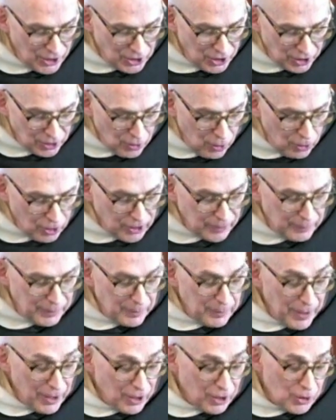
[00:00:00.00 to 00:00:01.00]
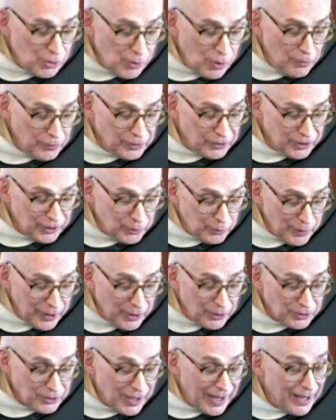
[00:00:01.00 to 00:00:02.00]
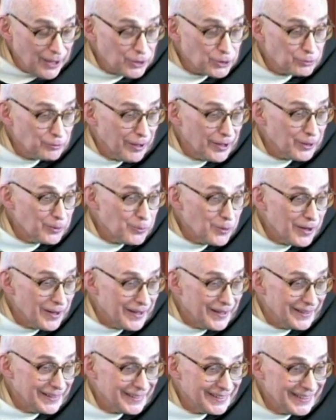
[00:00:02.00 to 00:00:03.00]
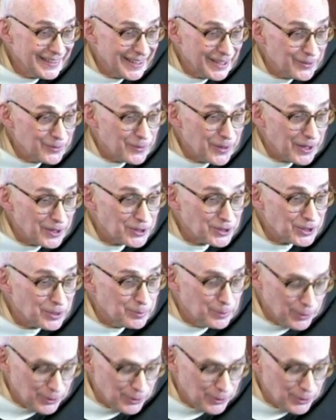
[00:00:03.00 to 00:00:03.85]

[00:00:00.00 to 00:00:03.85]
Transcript: She told him he better go over to the widow's house right away and face the